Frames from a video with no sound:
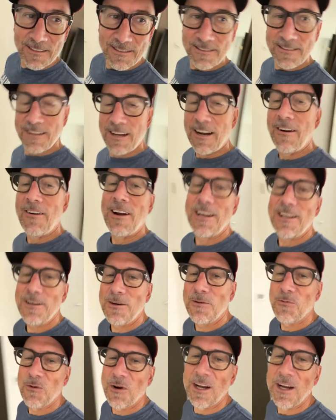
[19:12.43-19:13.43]
All right, you're
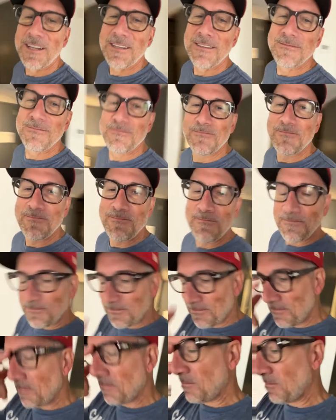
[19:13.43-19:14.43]
right.
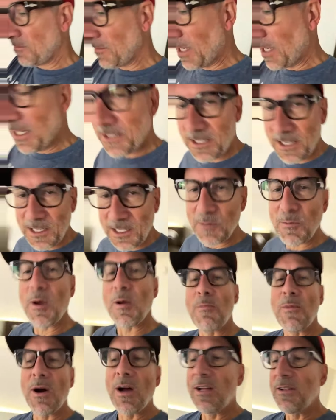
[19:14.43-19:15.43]
I changed my
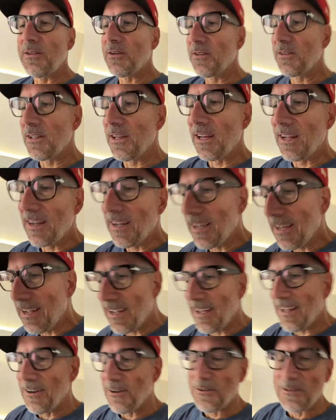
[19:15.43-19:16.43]
mind on that.
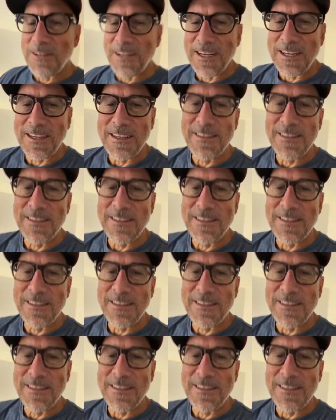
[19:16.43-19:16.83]
I don't like